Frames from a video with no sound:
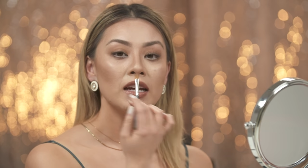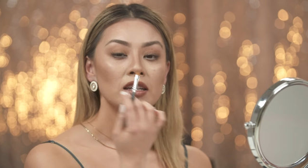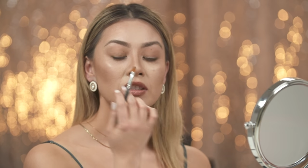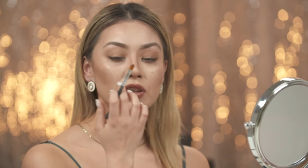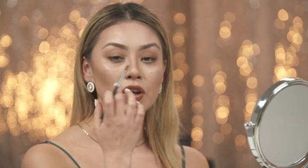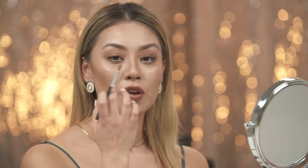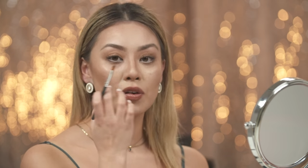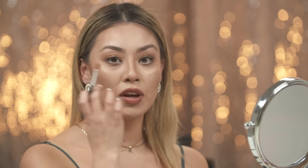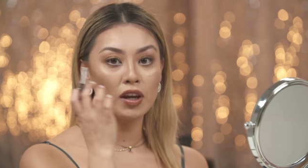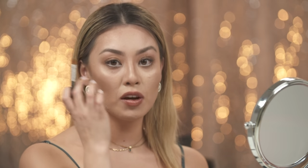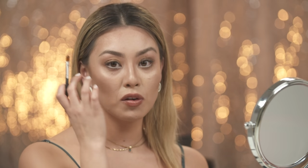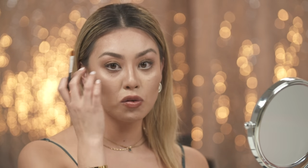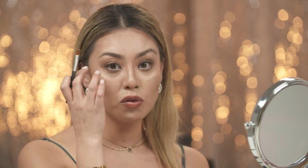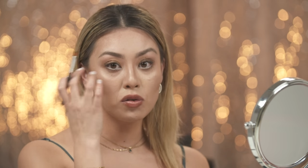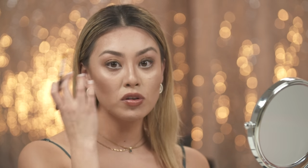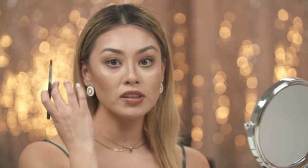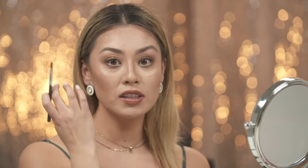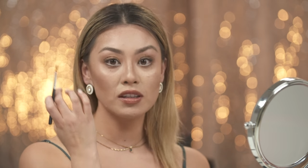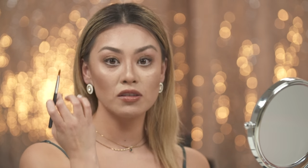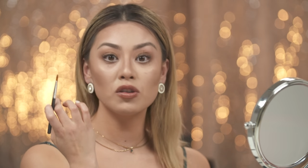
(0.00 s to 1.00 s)
so it
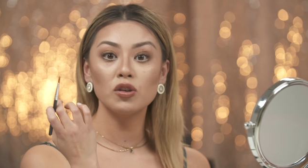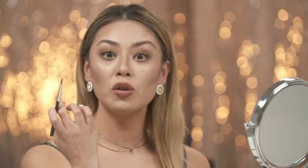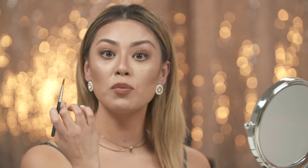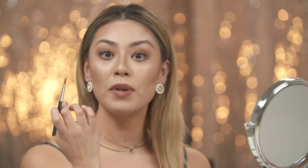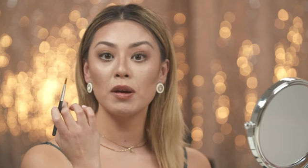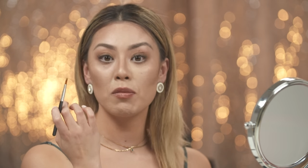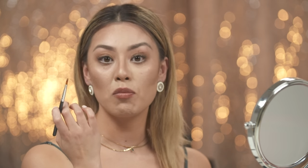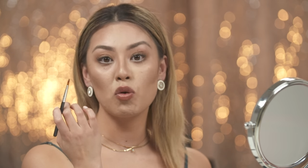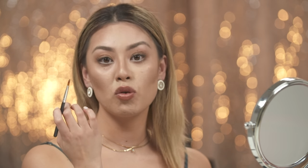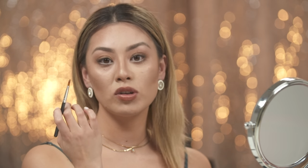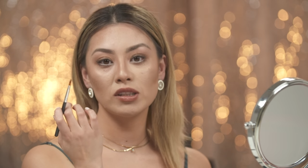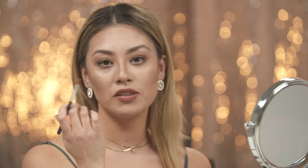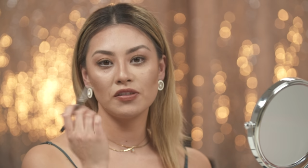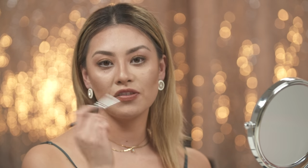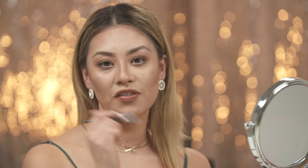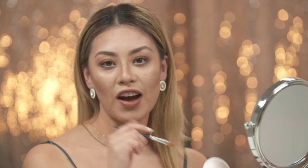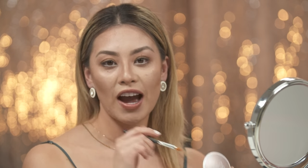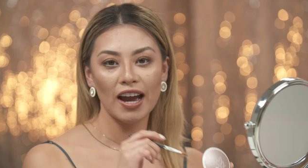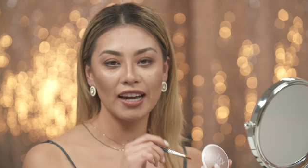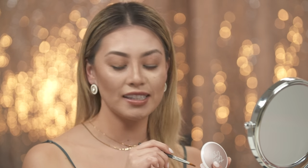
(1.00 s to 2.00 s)
looks a little bit more
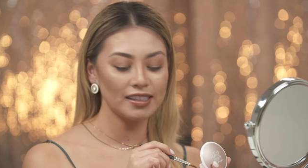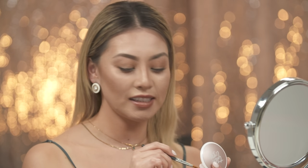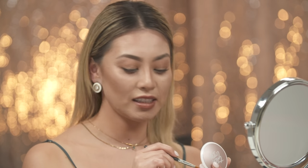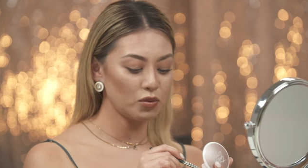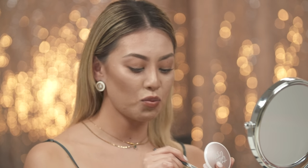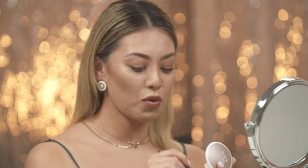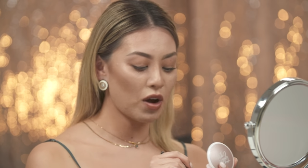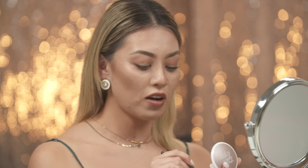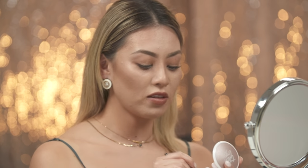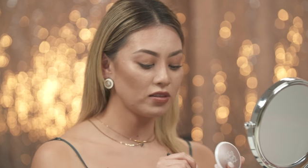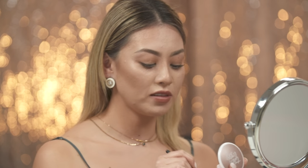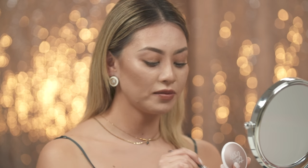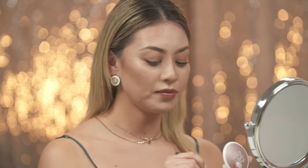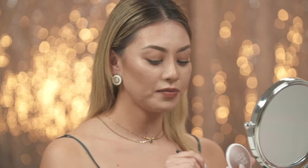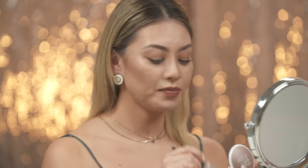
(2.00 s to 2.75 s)
defined as well.